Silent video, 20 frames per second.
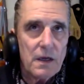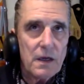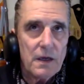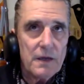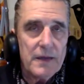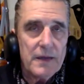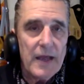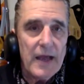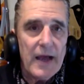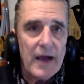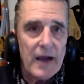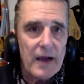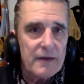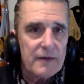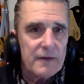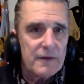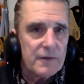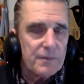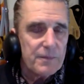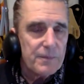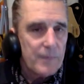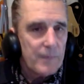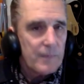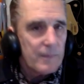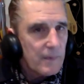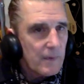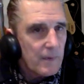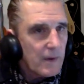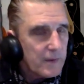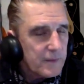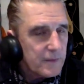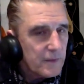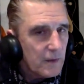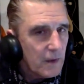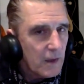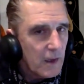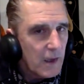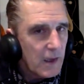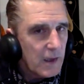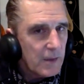knack, the
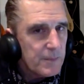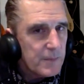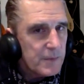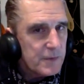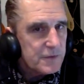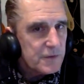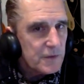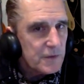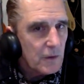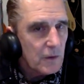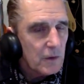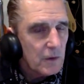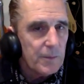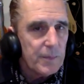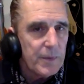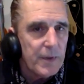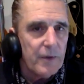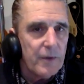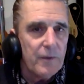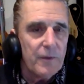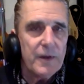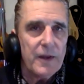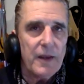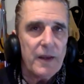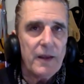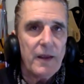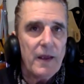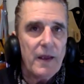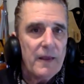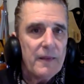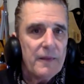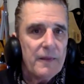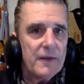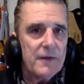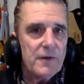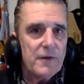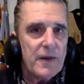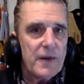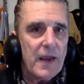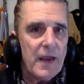underlying musical ability that
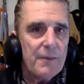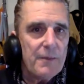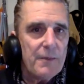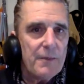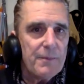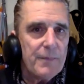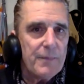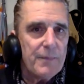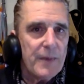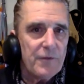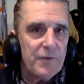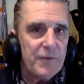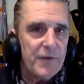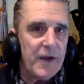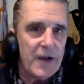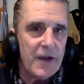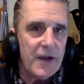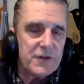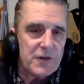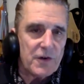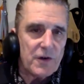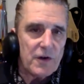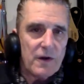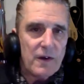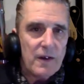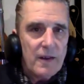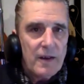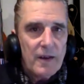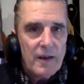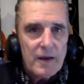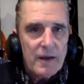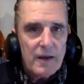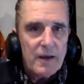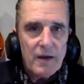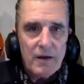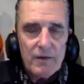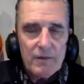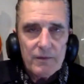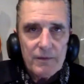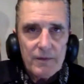you can't manufacture. You
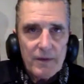know.